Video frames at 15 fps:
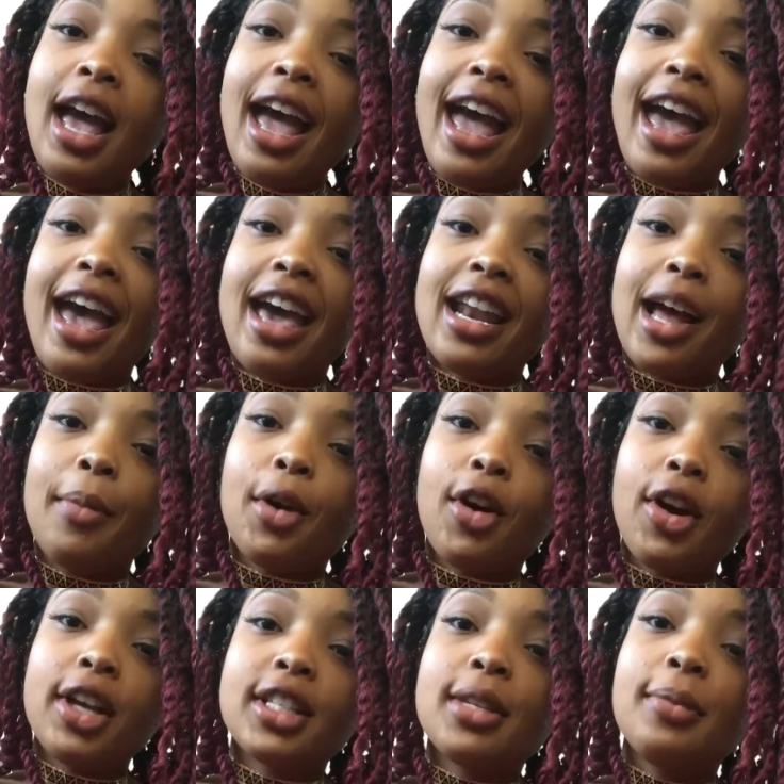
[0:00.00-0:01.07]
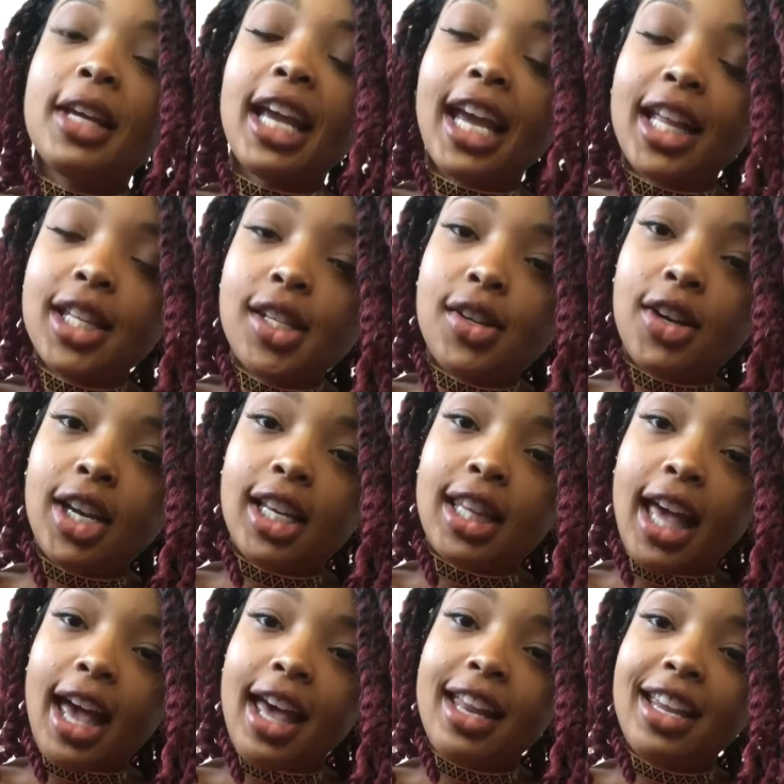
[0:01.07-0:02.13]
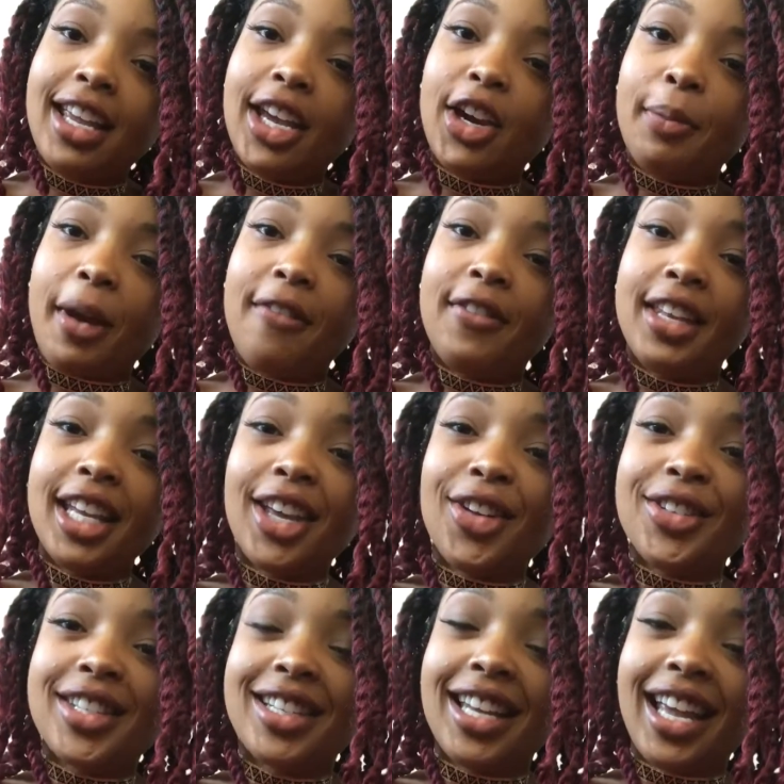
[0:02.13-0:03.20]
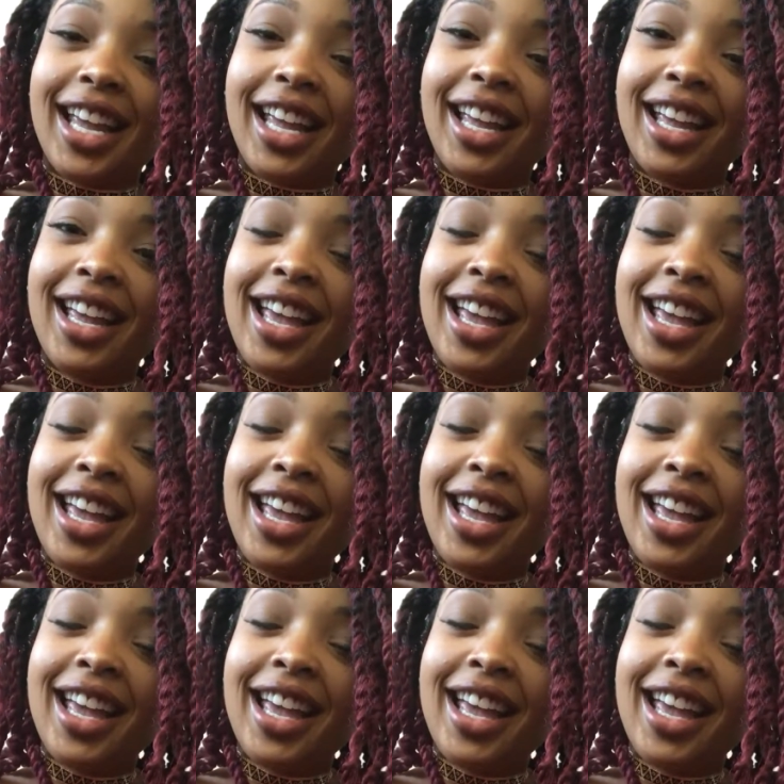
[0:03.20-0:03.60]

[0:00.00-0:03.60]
And I'm going to be answering that here in my video today.